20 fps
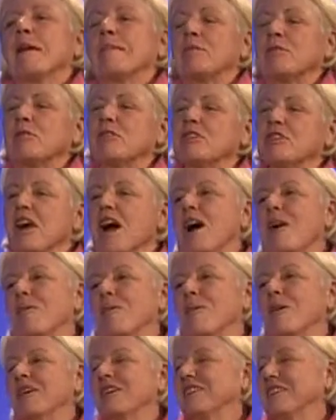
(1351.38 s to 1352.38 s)
did not
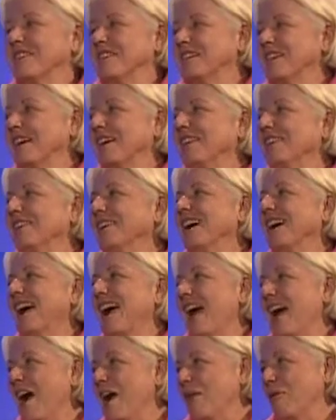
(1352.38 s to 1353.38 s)
want to sell a
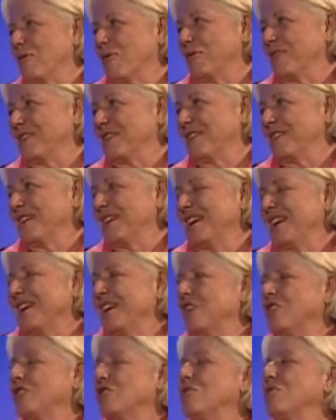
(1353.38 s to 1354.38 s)
house yeah.
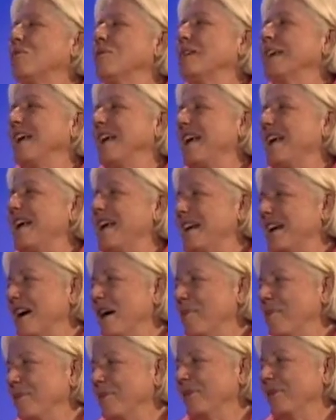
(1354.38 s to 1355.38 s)
to a gay
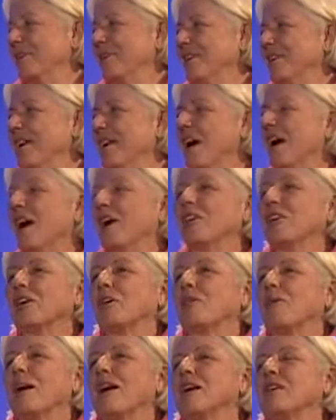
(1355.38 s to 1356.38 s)
couple yeah. on the
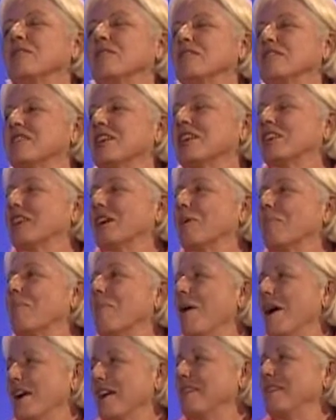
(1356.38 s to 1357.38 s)
grounds that there
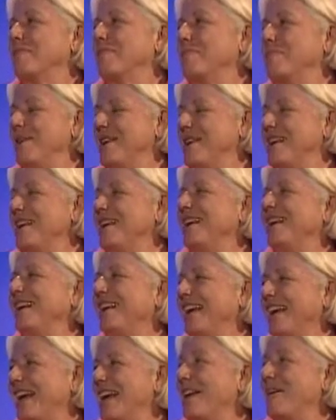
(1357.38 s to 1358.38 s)
might be
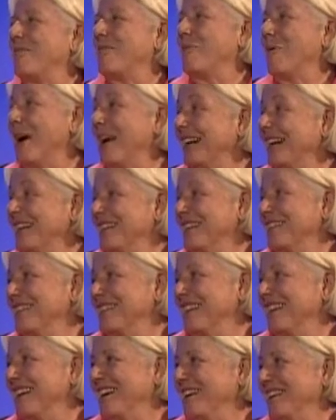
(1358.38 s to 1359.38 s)
gay
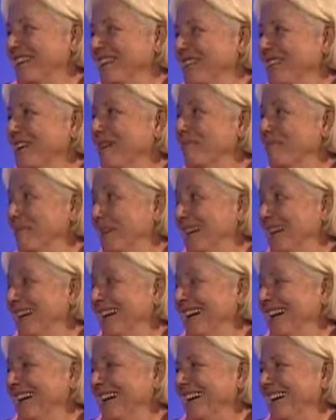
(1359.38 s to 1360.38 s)
weddings there someday. Well,